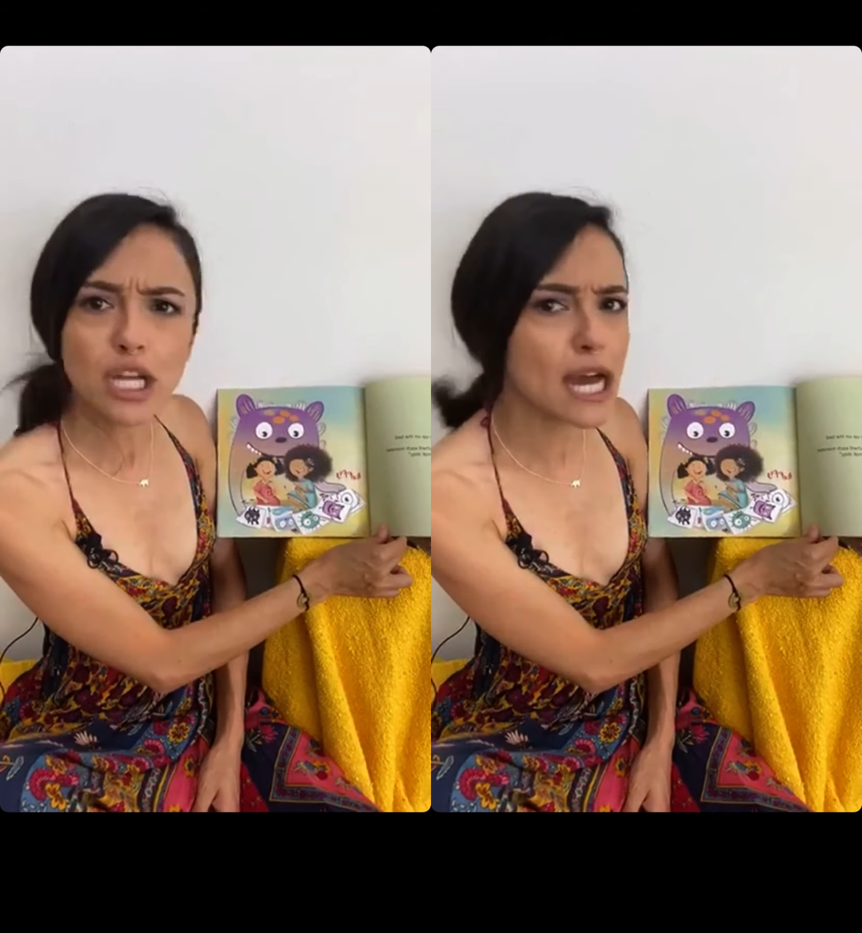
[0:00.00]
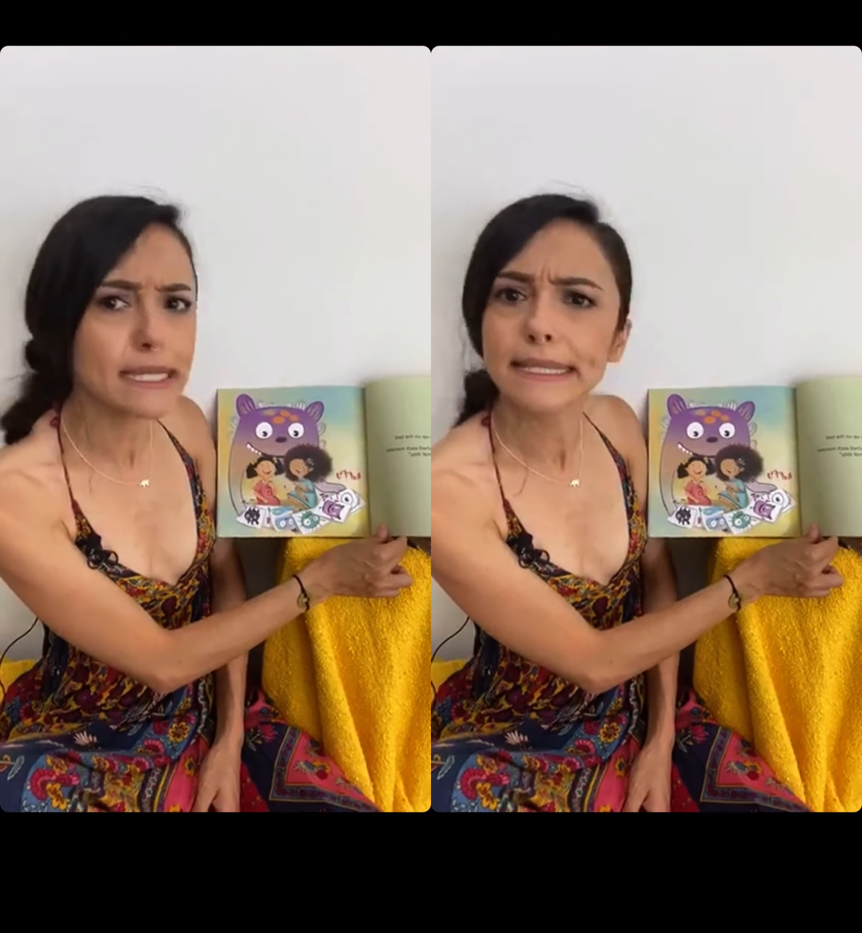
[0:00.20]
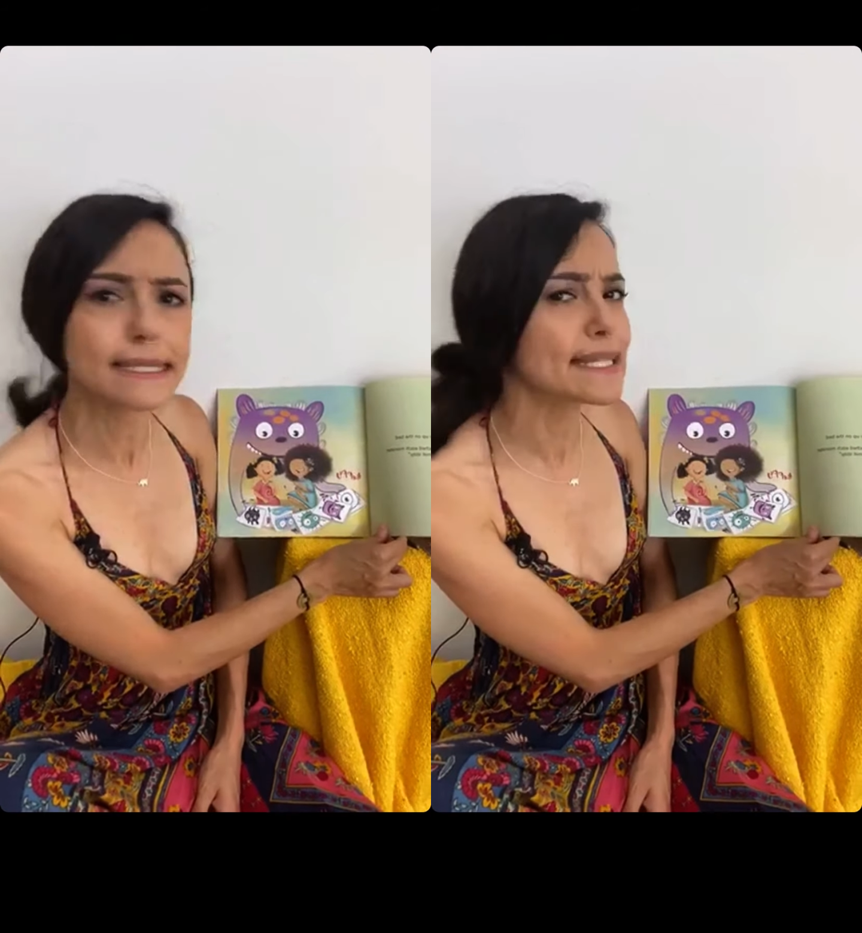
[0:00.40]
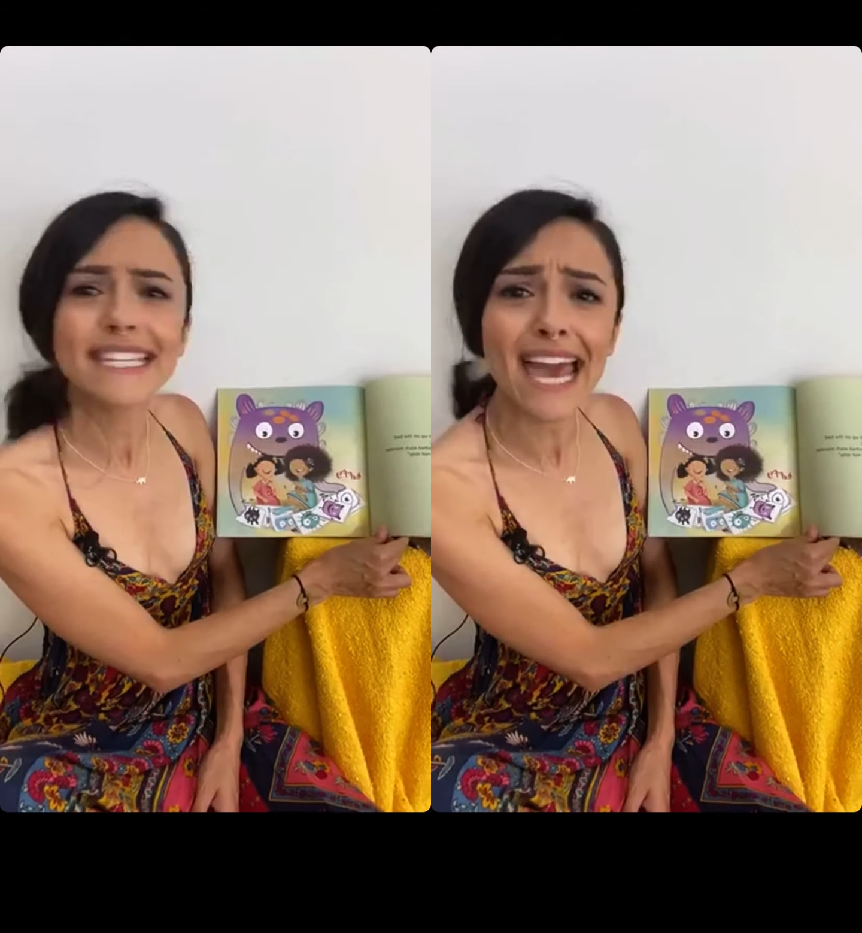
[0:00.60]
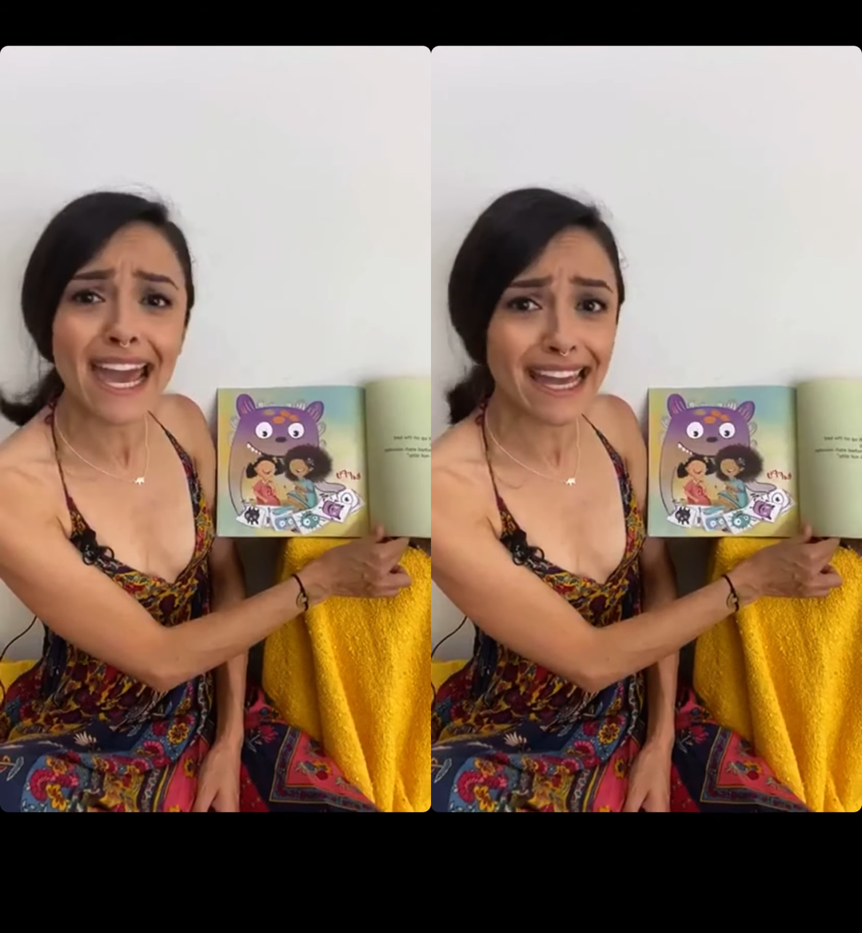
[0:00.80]
not
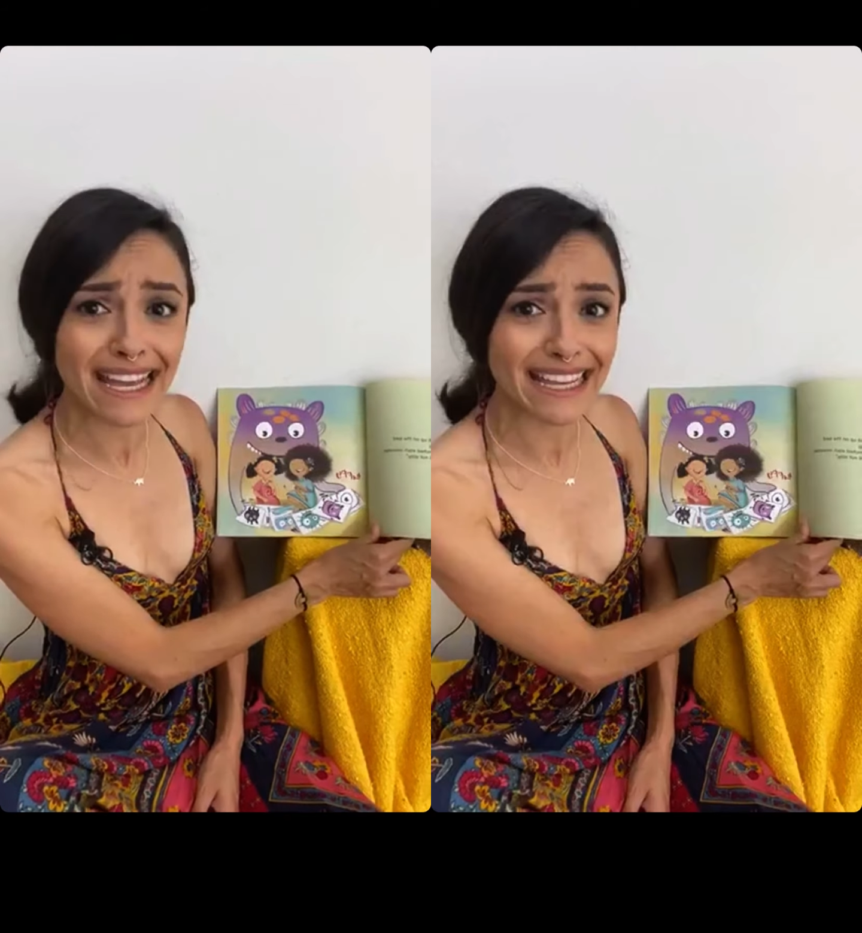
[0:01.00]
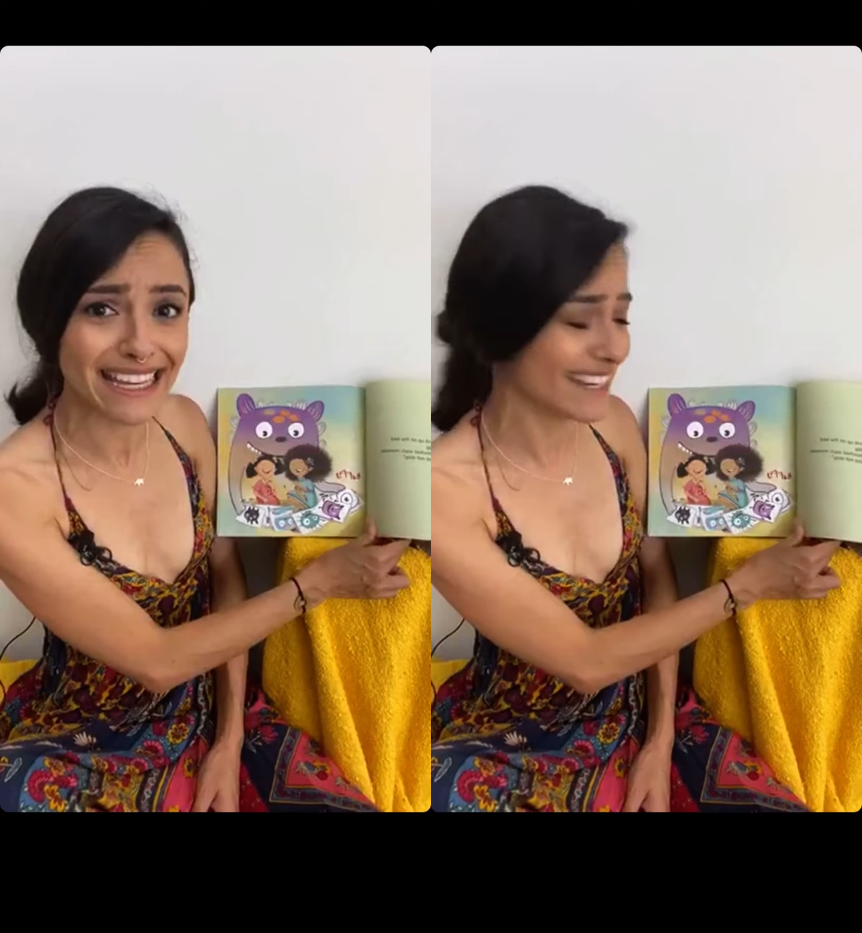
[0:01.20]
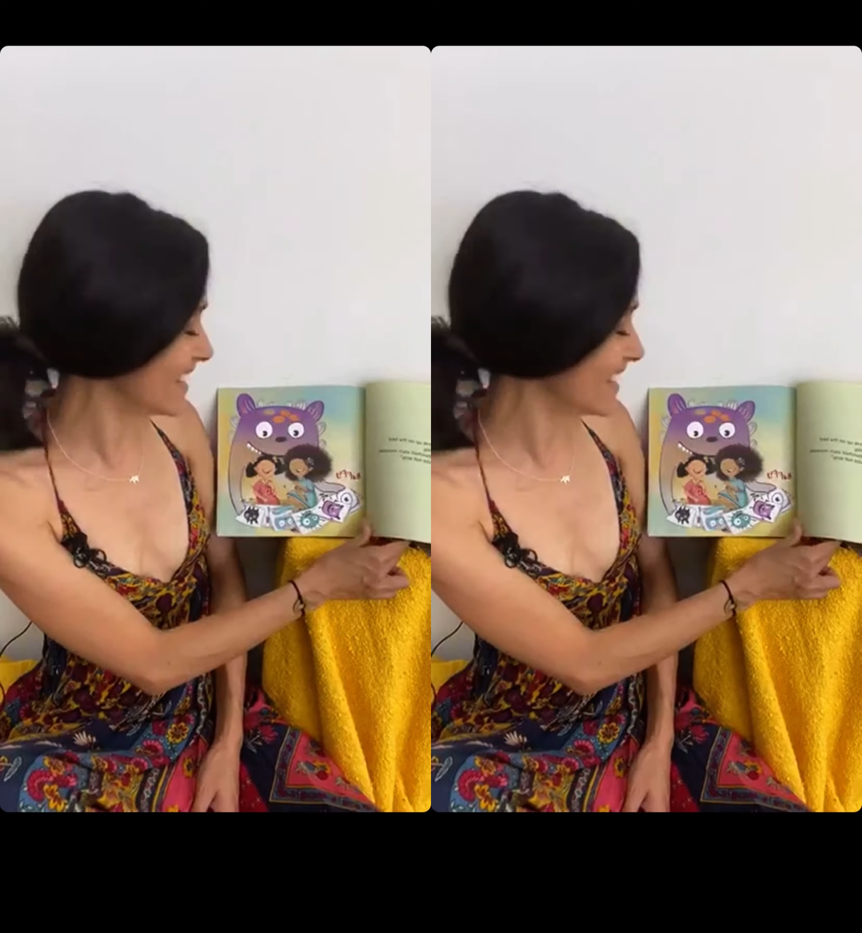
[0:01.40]
stay.